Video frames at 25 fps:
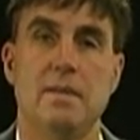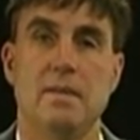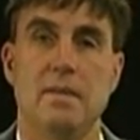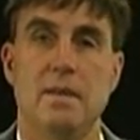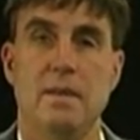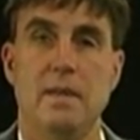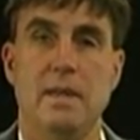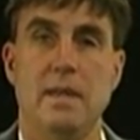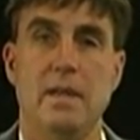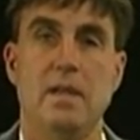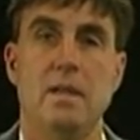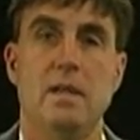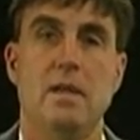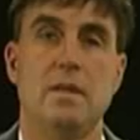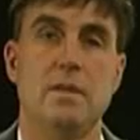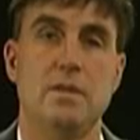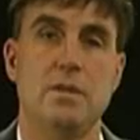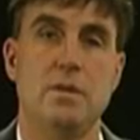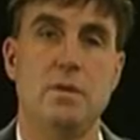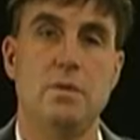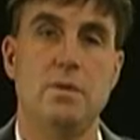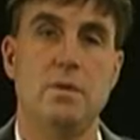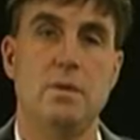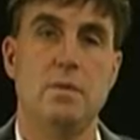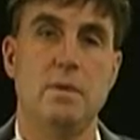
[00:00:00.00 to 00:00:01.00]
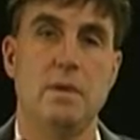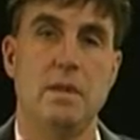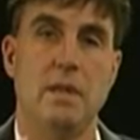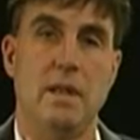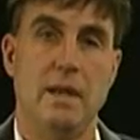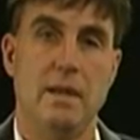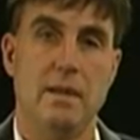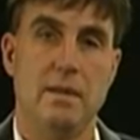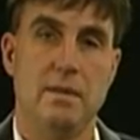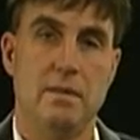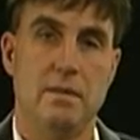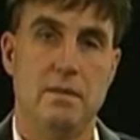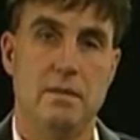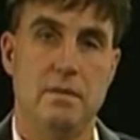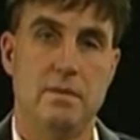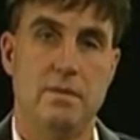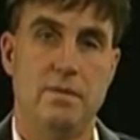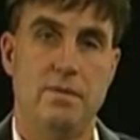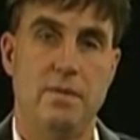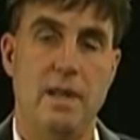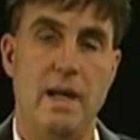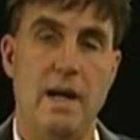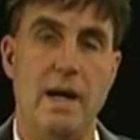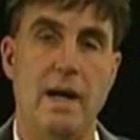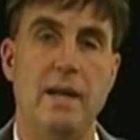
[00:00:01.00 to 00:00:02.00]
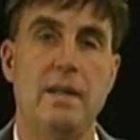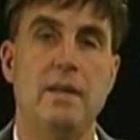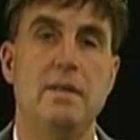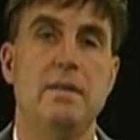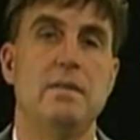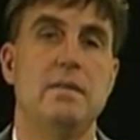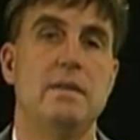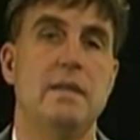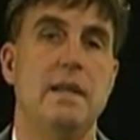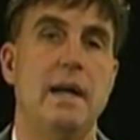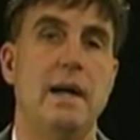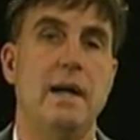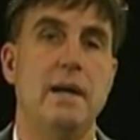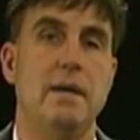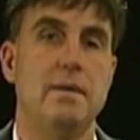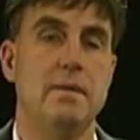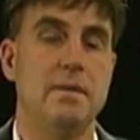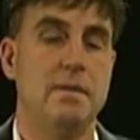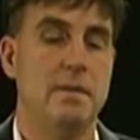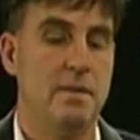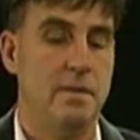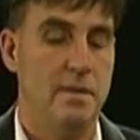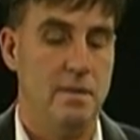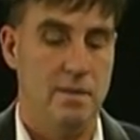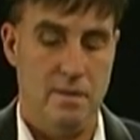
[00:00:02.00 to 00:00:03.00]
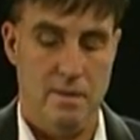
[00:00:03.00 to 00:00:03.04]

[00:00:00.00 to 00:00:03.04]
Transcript: the needle on the tuner went like flat or down,